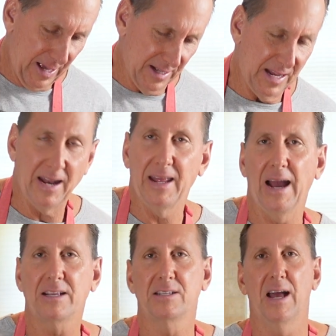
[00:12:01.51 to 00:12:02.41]
gets any
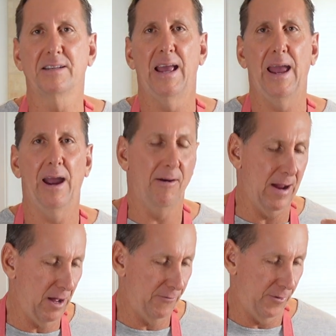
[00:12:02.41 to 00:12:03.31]
excess hair
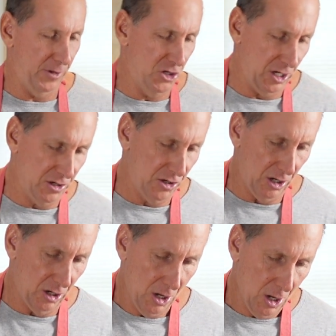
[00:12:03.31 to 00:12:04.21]
out from the
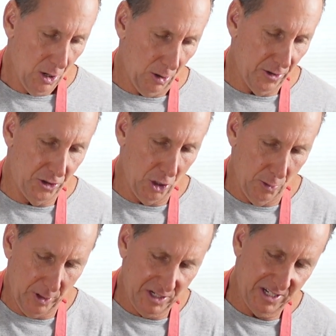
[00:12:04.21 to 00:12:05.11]
ginger or the
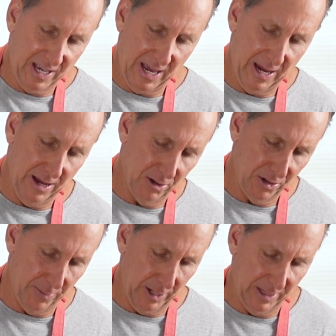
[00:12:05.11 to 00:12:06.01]
turmeric skin or
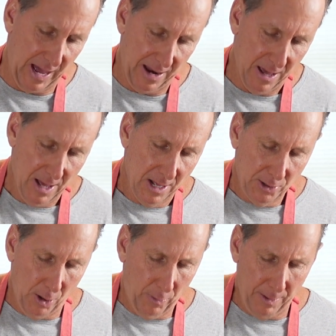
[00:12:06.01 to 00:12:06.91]
something like that.
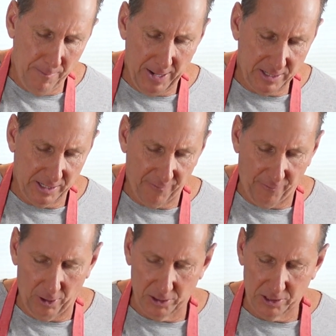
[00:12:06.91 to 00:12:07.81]
So I want to mix it
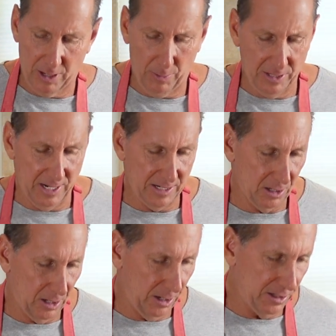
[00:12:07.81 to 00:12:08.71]
first. I want to taste a
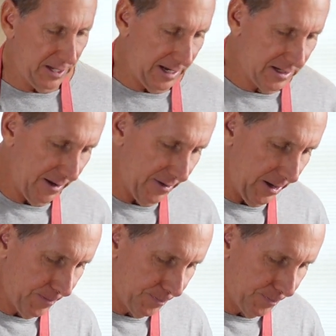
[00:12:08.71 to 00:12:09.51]
little taste of it.